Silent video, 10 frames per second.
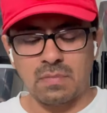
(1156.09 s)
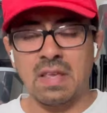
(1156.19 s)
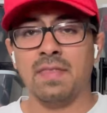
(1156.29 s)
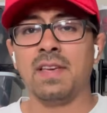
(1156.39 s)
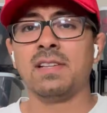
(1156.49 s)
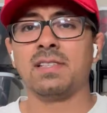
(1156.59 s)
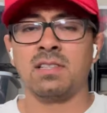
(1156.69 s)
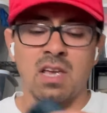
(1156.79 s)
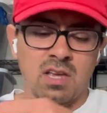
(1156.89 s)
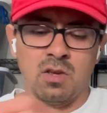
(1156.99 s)

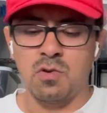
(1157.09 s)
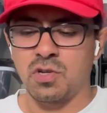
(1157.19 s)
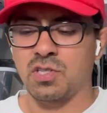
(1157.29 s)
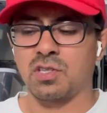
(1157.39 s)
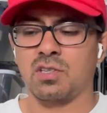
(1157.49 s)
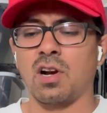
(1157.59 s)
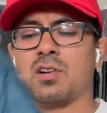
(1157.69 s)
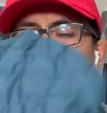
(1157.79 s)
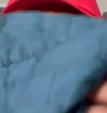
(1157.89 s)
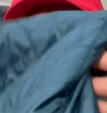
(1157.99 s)
This you should start
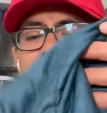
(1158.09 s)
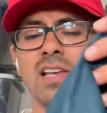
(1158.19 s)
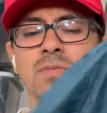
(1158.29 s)
to recognize